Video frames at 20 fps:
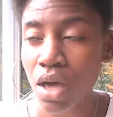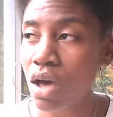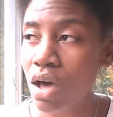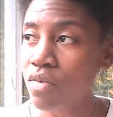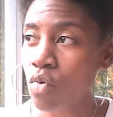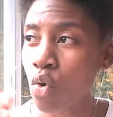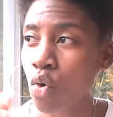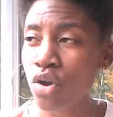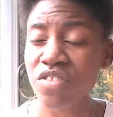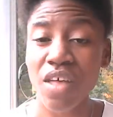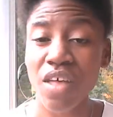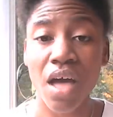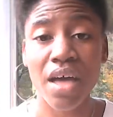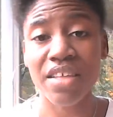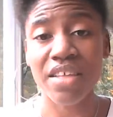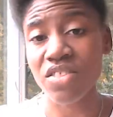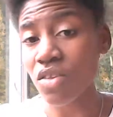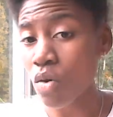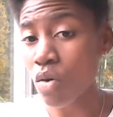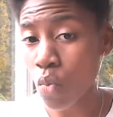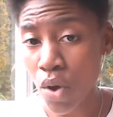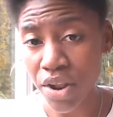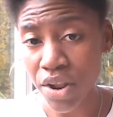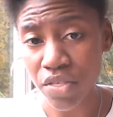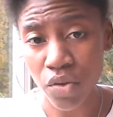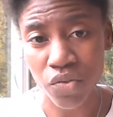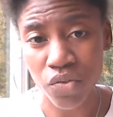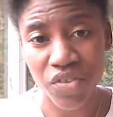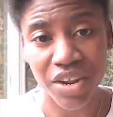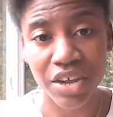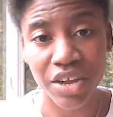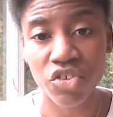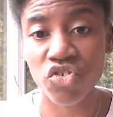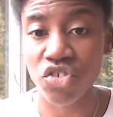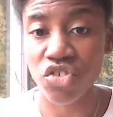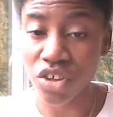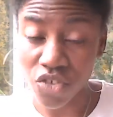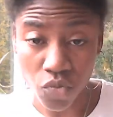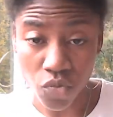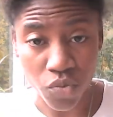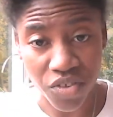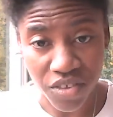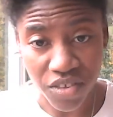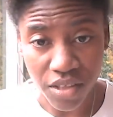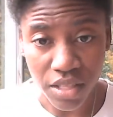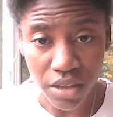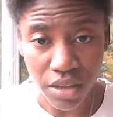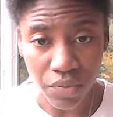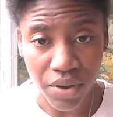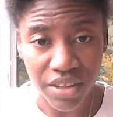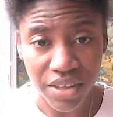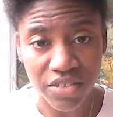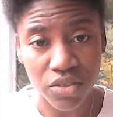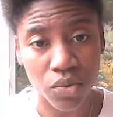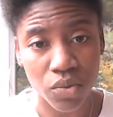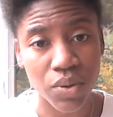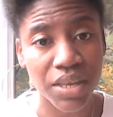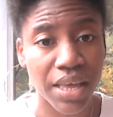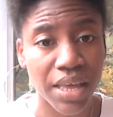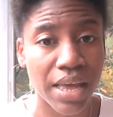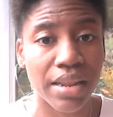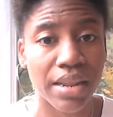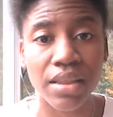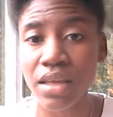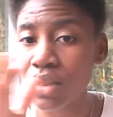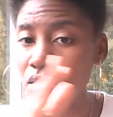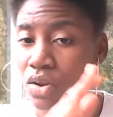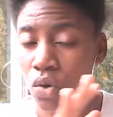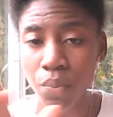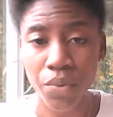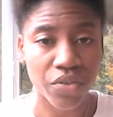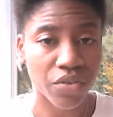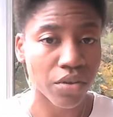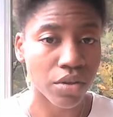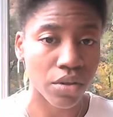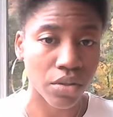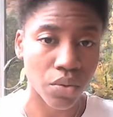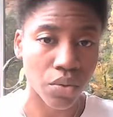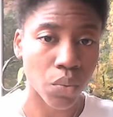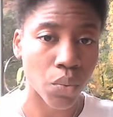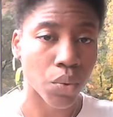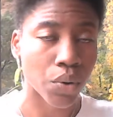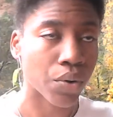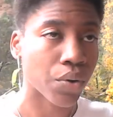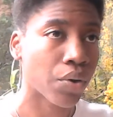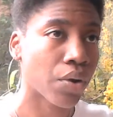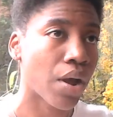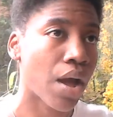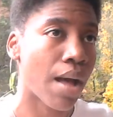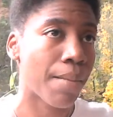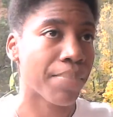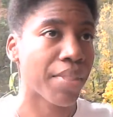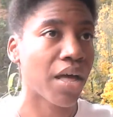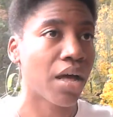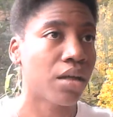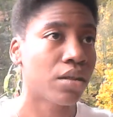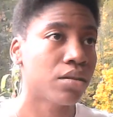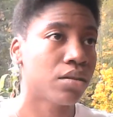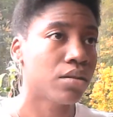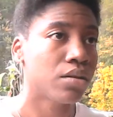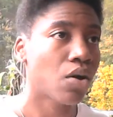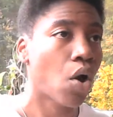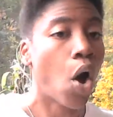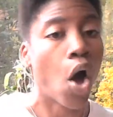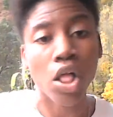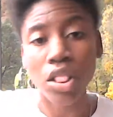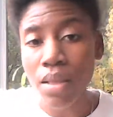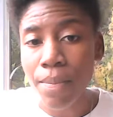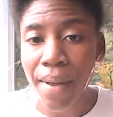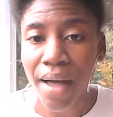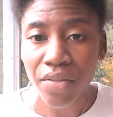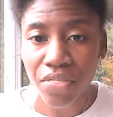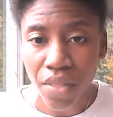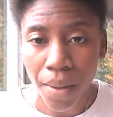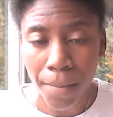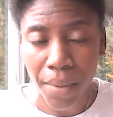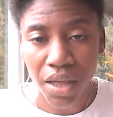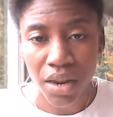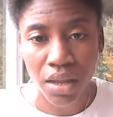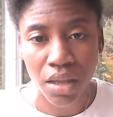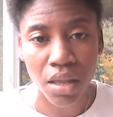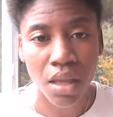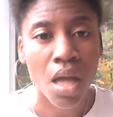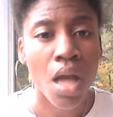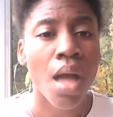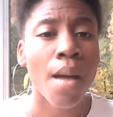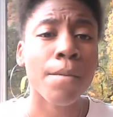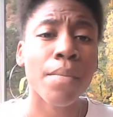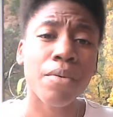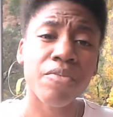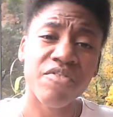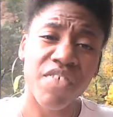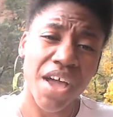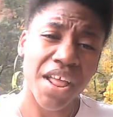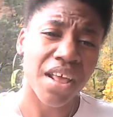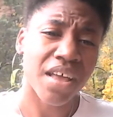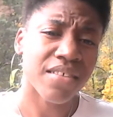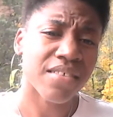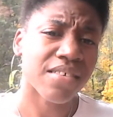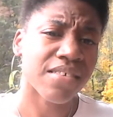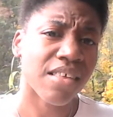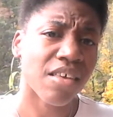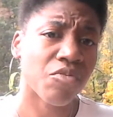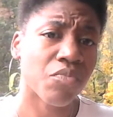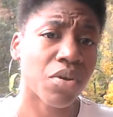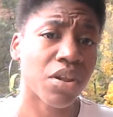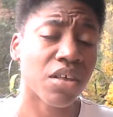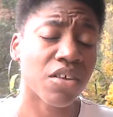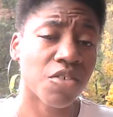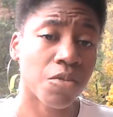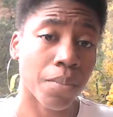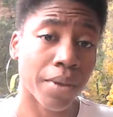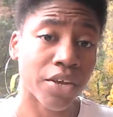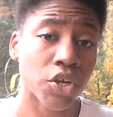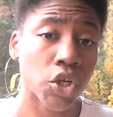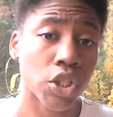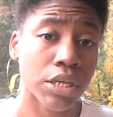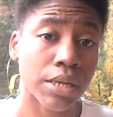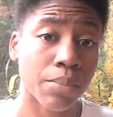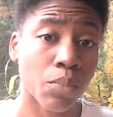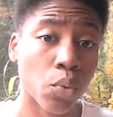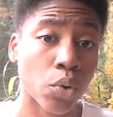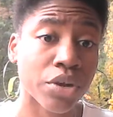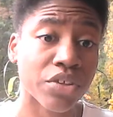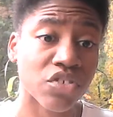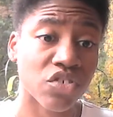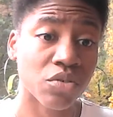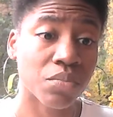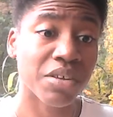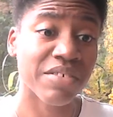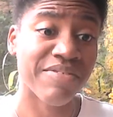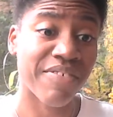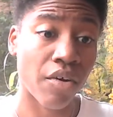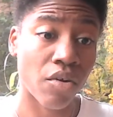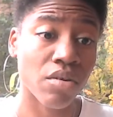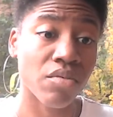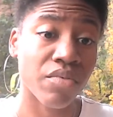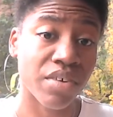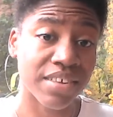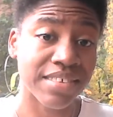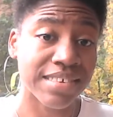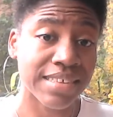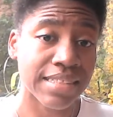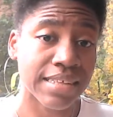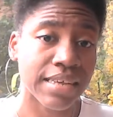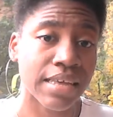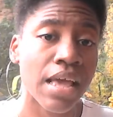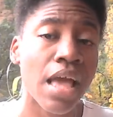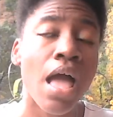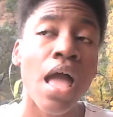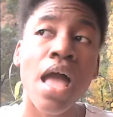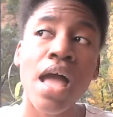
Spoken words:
Of course, it's one of those that I just recently read. So again, in no particular order, I'm not all about the money, but finances have been especially important to me very recently.